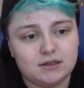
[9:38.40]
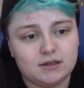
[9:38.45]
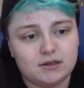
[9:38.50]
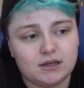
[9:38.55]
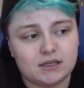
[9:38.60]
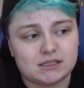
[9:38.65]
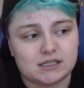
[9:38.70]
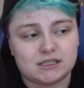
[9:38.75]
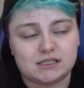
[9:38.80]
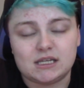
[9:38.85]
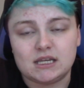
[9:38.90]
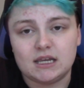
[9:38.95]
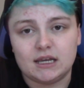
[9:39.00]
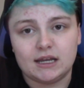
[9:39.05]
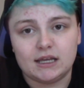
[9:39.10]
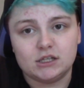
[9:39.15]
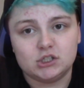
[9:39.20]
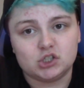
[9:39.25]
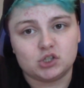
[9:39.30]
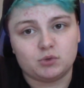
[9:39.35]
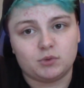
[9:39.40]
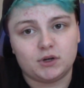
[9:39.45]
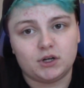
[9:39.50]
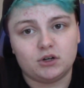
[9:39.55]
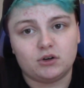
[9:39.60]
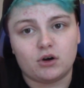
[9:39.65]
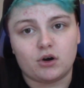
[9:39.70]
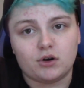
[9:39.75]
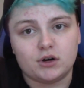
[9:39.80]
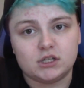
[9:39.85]
as a teenager when
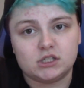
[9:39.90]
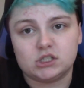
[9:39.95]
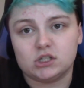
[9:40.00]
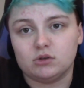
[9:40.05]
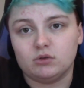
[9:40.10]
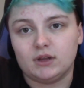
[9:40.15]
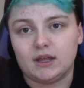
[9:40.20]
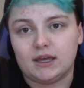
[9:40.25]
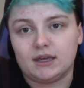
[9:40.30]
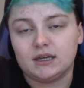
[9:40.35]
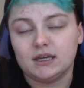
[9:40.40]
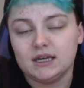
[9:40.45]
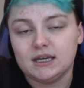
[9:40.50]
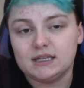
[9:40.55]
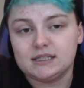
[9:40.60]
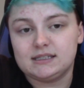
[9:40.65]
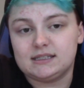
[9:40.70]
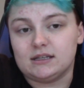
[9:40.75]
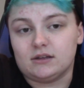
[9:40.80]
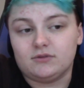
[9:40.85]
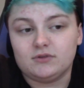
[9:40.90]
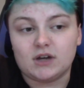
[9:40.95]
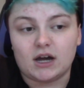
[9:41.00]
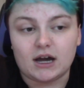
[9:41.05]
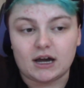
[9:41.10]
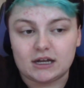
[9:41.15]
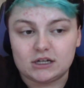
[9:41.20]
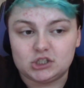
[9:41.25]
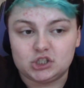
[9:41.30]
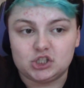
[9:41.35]
you're already so, like,
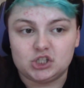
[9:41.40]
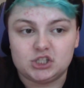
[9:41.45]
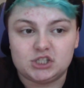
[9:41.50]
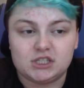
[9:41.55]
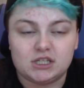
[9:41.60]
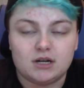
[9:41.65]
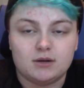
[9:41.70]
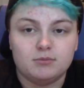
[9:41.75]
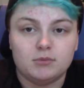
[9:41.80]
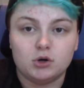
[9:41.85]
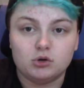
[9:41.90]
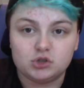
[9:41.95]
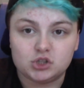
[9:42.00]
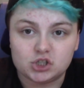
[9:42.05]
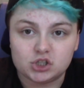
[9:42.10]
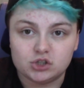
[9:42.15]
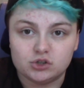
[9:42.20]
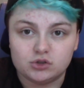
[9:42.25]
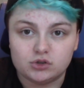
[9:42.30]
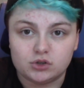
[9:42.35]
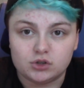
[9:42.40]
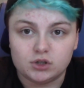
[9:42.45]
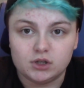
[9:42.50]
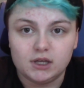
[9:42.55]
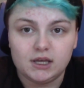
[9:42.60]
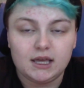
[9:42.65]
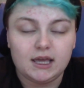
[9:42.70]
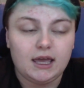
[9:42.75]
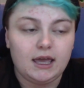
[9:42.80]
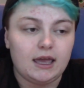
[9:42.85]
self-conscious and emotional
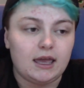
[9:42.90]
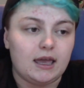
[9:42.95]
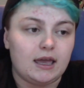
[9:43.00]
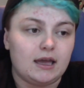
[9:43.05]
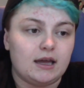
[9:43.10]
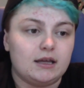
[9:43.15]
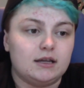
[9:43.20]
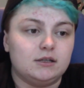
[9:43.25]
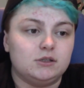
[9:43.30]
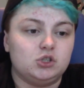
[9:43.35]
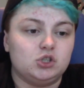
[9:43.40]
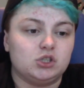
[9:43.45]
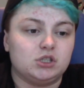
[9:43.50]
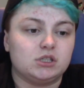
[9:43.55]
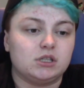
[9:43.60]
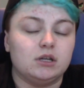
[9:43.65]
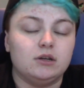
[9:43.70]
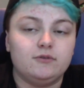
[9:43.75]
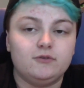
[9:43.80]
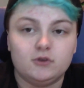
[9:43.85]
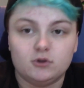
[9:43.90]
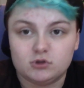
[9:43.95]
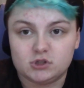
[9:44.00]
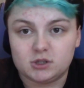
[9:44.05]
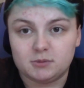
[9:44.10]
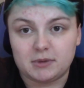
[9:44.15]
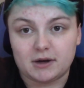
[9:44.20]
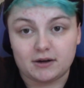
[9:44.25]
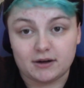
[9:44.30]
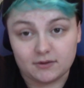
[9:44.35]
and just confused
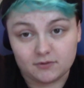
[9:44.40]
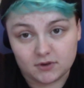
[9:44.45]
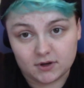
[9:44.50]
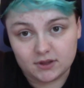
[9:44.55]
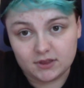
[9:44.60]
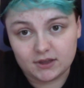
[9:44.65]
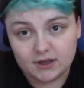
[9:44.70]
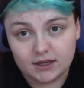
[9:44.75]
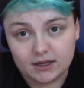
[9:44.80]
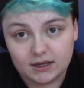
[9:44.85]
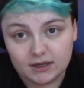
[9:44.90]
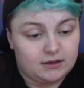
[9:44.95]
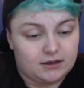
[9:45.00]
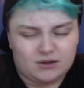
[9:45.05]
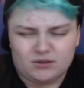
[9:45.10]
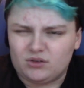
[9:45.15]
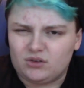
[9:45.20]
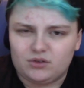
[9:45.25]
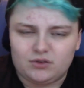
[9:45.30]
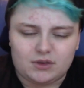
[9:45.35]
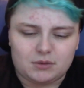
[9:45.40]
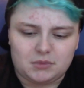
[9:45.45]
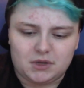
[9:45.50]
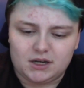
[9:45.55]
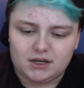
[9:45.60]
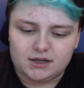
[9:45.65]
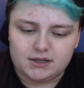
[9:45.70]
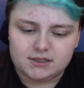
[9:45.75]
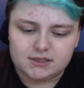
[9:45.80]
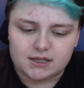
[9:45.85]
about everything. I don't know if that made
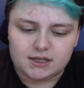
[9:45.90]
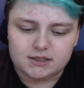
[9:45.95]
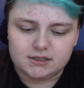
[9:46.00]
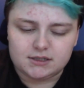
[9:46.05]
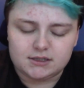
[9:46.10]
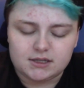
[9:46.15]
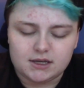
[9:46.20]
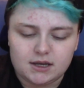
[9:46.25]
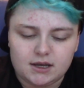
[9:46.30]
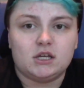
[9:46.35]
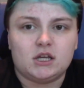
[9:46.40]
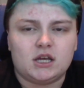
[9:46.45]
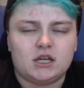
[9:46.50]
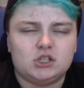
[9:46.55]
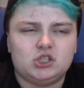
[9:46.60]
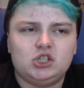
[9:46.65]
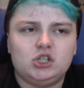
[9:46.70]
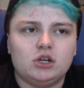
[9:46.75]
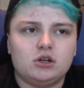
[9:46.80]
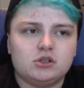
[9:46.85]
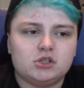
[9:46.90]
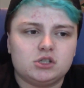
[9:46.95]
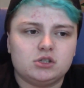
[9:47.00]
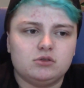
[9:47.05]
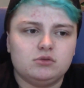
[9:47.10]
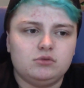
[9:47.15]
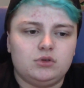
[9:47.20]
any sense. And she also